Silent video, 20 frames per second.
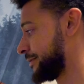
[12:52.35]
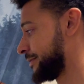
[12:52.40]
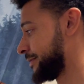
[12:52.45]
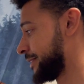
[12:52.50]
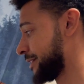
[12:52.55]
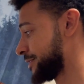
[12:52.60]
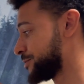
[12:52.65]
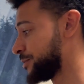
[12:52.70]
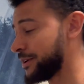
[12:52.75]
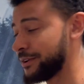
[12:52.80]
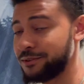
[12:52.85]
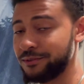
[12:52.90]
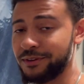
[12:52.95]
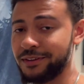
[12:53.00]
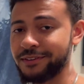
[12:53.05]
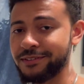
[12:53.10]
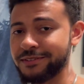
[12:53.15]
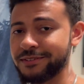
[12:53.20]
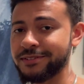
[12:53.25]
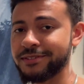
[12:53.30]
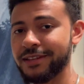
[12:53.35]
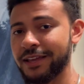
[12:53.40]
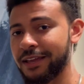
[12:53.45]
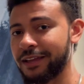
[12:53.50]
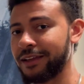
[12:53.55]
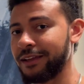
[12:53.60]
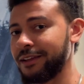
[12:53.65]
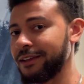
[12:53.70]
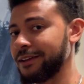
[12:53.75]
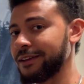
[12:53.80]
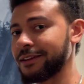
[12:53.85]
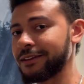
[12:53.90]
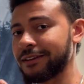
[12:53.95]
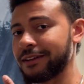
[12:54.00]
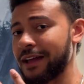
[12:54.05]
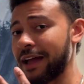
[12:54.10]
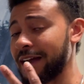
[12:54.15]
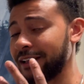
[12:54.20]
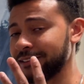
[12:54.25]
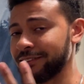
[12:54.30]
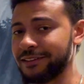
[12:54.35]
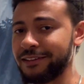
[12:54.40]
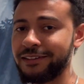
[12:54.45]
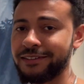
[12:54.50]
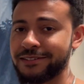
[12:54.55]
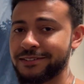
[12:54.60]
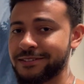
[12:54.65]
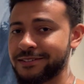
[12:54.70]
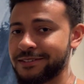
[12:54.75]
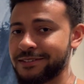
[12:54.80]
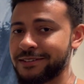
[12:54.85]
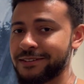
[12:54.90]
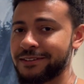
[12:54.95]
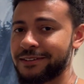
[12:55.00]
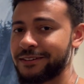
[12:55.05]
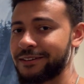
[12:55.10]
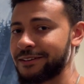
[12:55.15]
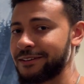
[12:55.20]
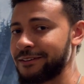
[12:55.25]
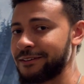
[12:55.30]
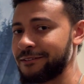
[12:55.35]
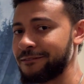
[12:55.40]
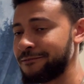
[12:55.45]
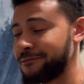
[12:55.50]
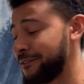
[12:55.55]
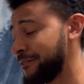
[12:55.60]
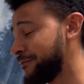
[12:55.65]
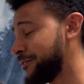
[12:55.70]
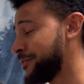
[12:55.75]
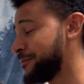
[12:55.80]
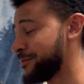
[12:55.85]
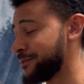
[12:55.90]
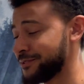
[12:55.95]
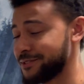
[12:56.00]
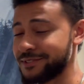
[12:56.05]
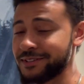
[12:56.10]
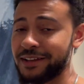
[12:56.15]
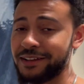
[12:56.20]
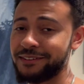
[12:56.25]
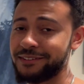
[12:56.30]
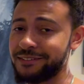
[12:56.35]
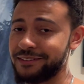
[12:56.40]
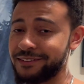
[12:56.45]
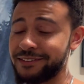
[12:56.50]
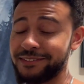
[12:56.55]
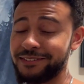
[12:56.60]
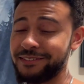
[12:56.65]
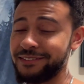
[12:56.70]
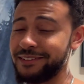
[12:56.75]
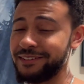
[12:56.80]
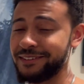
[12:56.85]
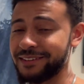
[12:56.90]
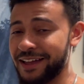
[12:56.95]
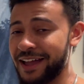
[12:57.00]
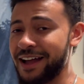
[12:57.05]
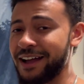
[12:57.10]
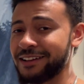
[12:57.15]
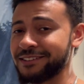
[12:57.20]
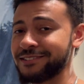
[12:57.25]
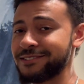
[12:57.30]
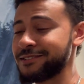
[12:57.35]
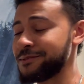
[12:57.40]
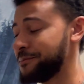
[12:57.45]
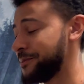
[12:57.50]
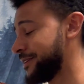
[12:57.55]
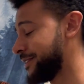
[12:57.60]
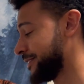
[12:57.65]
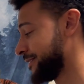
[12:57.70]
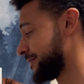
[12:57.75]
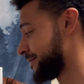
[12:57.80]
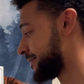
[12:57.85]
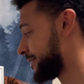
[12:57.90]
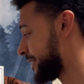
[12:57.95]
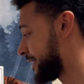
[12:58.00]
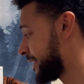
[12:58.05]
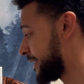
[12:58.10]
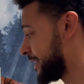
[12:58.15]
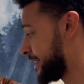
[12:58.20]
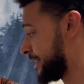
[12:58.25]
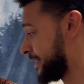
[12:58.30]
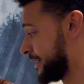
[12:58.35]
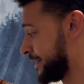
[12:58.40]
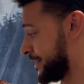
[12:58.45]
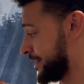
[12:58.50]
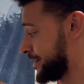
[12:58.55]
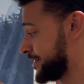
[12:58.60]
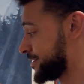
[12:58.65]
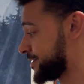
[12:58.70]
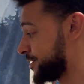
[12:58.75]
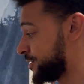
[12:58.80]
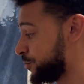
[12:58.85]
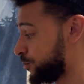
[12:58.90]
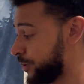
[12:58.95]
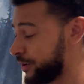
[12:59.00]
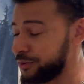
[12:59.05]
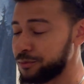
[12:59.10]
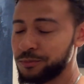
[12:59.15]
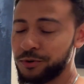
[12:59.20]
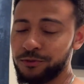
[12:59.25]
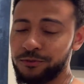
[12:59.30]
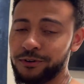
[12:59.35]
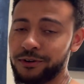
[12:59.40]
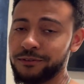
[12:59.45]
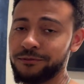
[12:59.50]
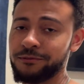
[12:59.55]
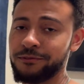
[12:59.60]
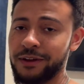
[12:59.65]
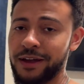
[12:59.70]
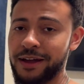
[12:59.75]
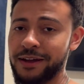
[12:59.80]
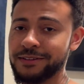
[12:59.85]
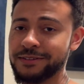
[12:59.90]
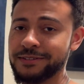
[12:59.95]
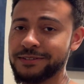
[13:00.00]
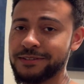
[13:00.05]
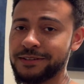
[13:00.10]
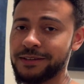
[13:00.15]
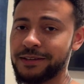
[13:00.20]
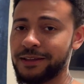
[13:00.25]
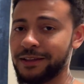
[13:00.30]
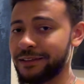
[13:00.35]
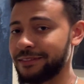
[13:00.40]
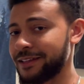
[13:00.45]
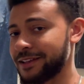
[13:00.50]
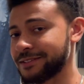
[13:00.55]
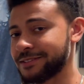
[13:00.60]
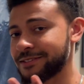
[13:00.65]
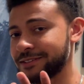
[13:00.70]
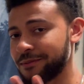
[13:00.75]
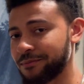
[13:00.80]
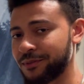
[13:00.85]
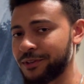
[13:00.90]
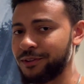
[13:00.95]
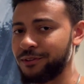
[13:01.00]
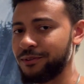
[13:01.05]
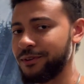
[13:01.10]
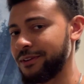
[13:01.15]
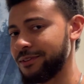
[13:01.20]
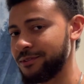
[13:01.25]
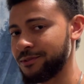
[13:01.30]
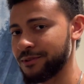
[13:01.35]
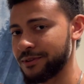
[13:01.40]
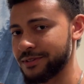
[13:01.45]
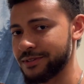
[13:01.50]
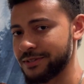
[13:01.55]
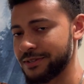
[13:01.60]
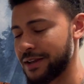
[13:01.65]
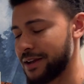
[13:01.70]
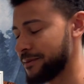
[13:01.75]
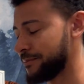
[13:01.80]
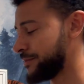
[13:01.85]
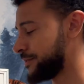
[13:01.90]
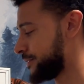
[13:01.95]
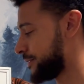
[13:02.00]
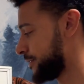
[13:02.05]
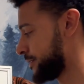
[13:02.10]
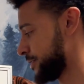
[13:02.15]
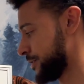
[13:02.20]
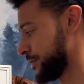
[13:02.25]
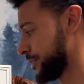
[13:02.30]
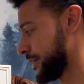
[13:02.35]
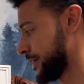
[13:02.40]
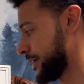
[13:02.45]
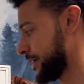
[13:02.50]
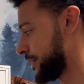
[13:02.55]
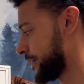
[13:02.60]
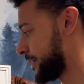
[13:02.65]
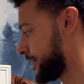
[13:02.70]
That's why you need to stay at least 50% detached, because she will move on fast, and that's something you need to accept, okay?